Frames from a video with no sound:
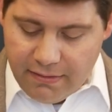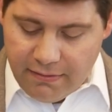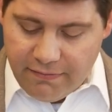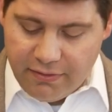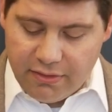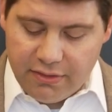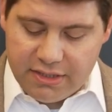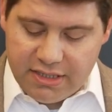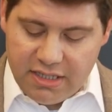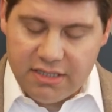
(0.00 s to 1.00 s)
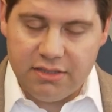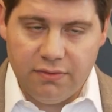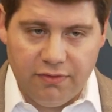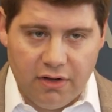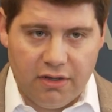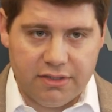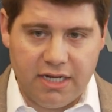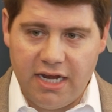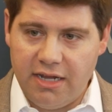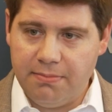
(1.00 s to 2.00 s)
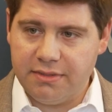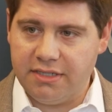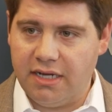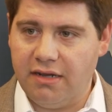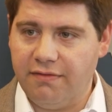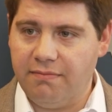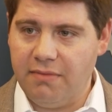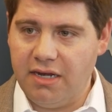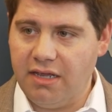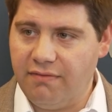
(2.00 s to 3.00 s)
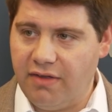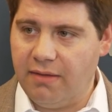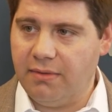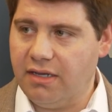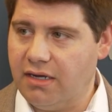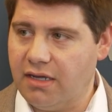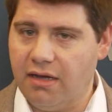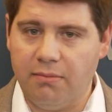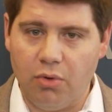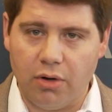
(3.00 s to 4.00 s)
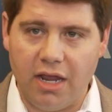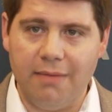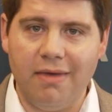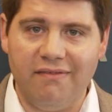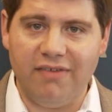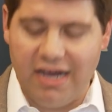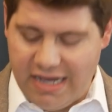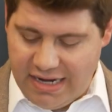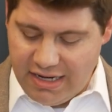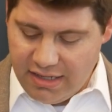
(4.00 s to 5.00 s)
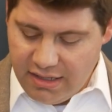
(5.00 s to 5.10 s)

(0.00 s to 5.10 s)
For the City of Sioux Falls, 80% of median family income, or MFI,